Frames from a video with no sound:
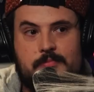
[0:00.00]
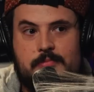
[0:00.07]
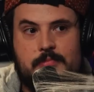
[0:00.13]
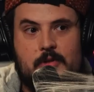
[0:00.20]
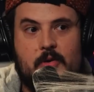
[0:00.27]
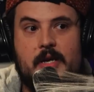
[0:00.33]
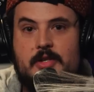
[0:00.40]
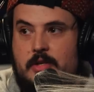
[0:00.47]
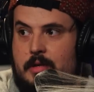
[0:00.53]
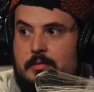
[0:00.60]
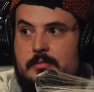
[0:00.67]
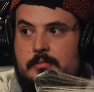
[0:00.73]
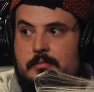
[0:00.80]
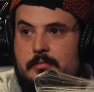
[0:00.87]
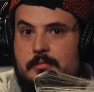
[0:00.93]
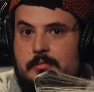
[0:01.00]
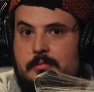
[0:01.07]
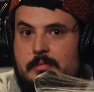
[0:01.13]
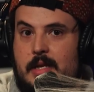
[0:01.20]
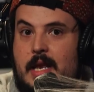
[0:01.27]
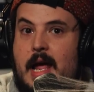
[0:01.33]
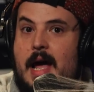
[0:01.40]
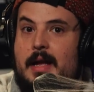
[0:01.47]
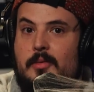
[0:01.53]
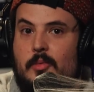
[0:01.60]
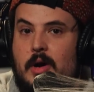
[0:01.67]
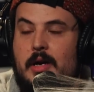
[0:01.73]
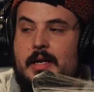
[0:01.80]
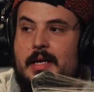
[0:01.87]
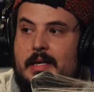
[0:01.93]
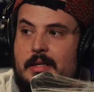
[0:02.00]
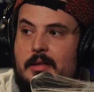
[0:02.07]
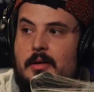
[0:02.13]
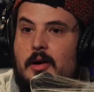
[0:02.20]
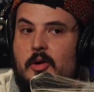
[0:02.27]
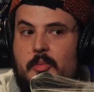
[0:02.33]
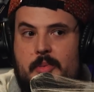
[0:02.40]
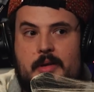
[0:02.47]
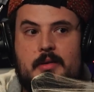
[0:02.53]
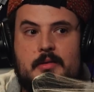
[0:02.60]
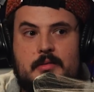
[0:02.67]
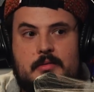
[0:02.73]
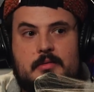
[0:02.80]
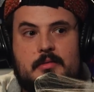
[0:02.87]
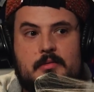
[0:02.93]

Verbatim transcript: creature, not walking Elusive, in the open. Yeah.